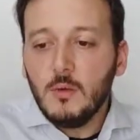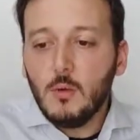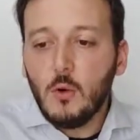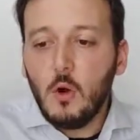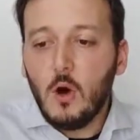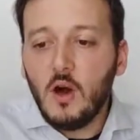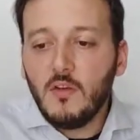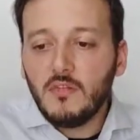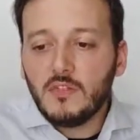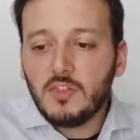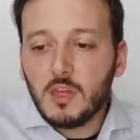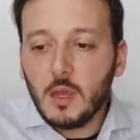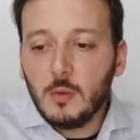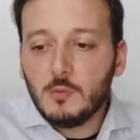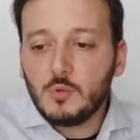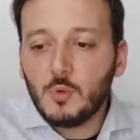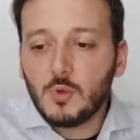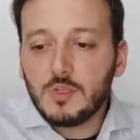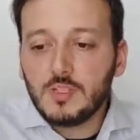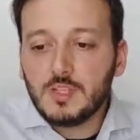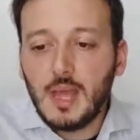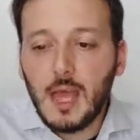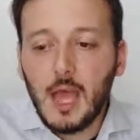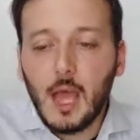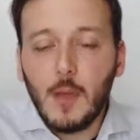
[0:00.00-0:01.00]
oftentimes
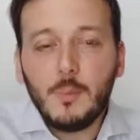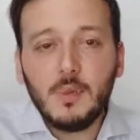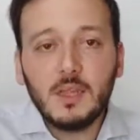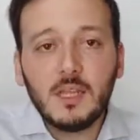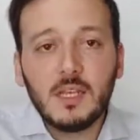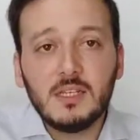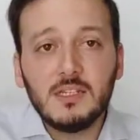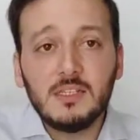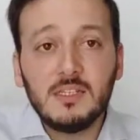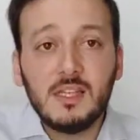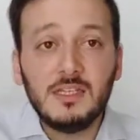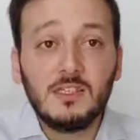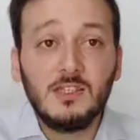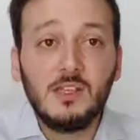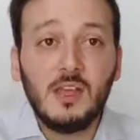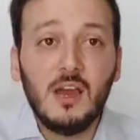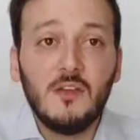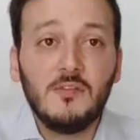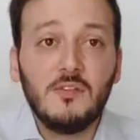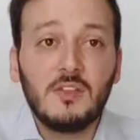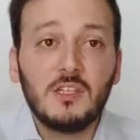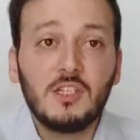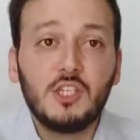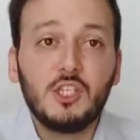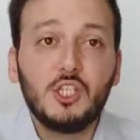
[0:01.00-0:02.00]
what's happening is that you
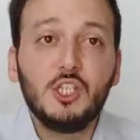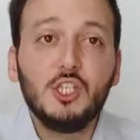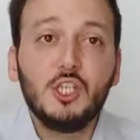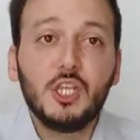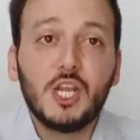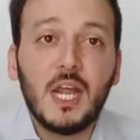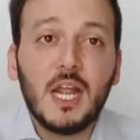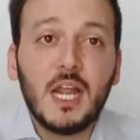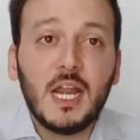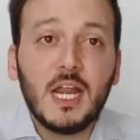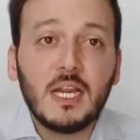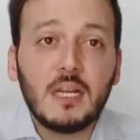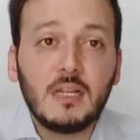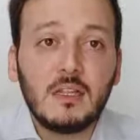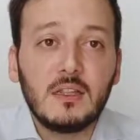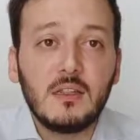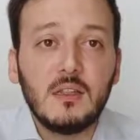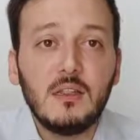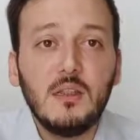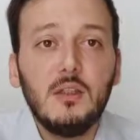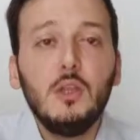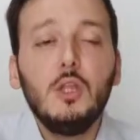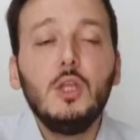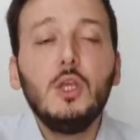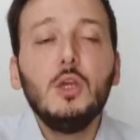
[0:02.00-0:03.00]
have this shared
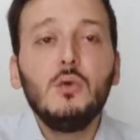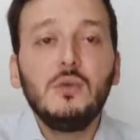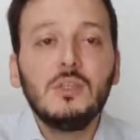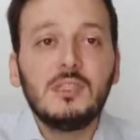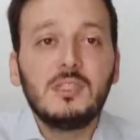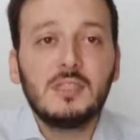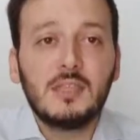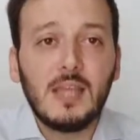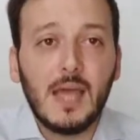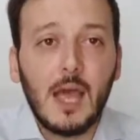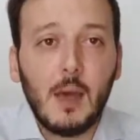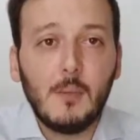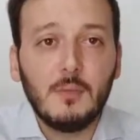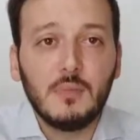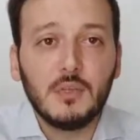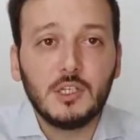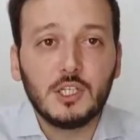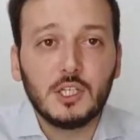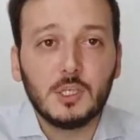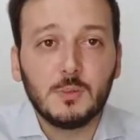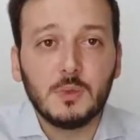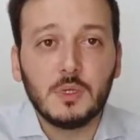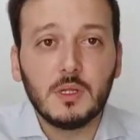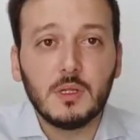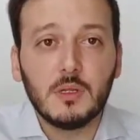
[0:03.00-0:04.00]
new
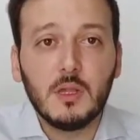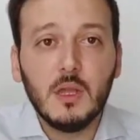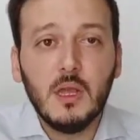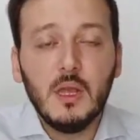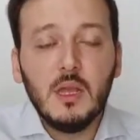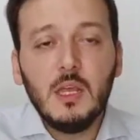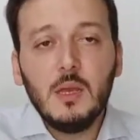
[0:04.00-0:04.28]
establishment.